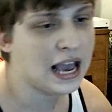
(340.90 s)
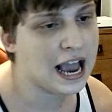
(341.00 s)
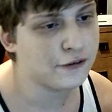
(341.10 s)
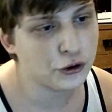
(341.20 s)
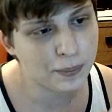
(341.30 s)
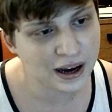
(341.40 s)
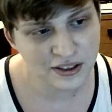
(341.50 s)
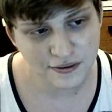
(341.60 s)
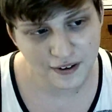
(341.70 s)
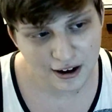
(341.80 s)
After buying
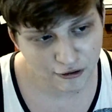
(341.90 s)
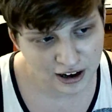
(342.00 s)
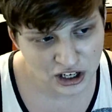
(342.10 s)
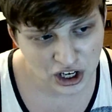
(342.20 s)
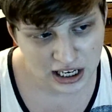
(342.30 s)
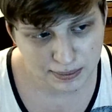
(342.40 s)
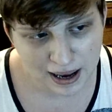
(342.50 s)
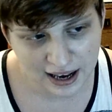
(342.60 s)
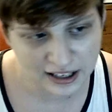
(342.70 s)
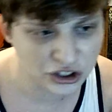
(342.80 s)
the franchise
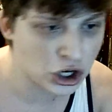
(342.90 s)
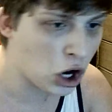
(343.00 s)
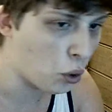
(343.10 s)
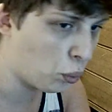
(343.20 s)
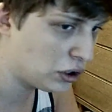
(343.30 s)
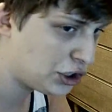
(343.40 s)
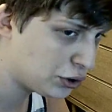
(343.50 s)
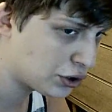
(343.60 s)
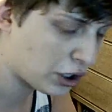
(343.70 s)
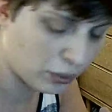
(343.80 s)
package, what do you start